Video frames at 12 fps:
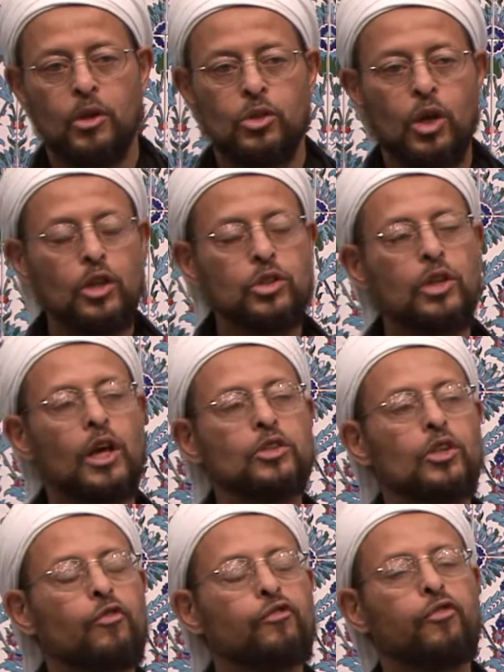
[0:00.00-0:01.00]
just as
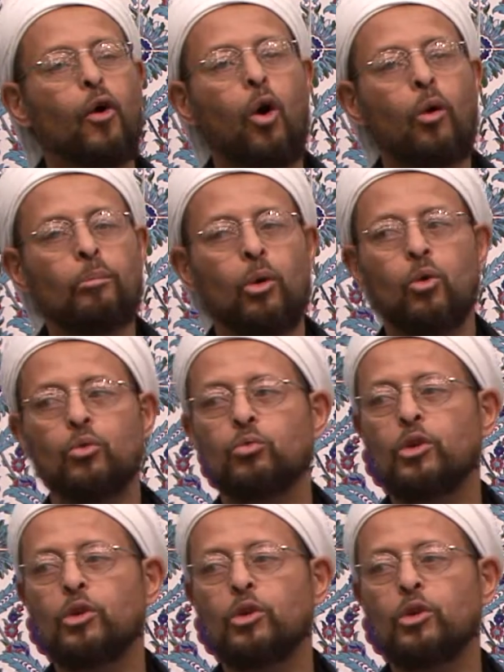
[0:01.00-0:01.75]
the full moon